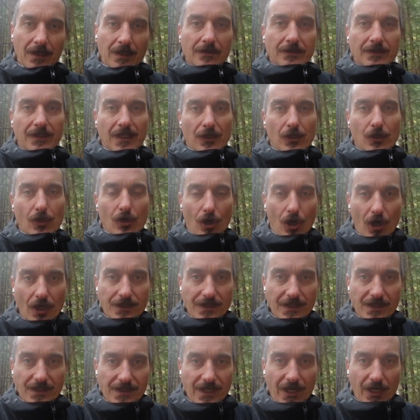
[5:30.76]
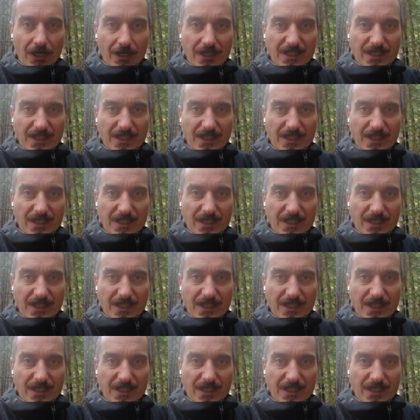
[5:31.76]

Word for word: that causes their